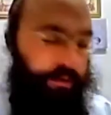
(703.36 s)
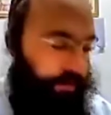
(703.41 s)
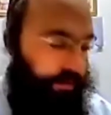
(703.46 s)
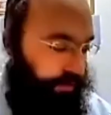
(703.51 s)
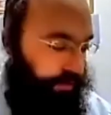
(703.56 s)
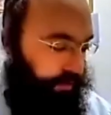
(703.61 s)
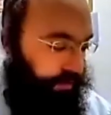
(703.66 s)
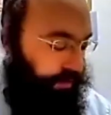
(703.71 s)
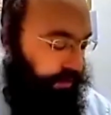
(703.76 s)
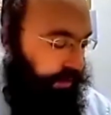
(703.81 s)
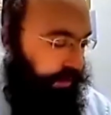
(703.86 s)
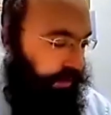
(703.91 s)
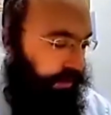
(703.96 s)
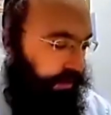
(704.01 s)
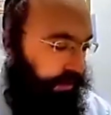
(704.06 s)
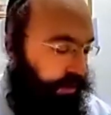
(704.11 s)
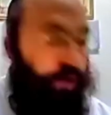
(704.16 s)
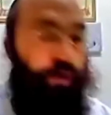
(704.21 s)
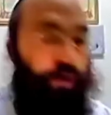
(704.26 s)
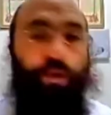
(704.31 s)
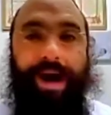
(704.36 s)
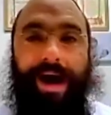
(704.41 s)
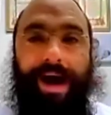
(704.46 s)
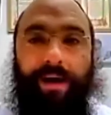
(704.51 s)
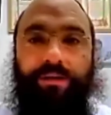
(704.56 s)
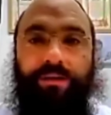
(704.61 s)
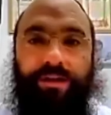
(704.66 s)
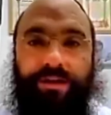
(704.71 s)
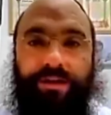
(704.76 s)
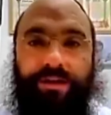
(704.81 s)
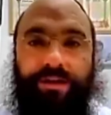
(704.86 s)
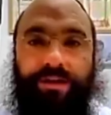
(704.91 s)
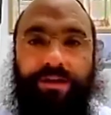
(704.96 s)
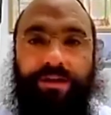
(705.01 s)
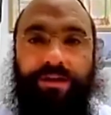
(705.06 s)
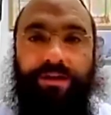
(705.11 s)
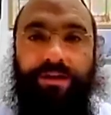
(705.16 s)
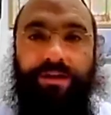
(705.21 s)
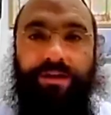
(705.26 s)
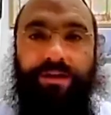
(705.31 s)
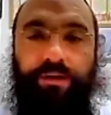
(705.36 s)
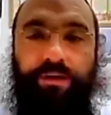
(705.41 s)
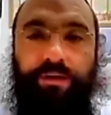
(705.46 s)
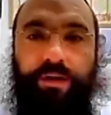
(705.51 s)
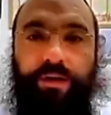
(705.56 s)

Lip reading: the ground itself,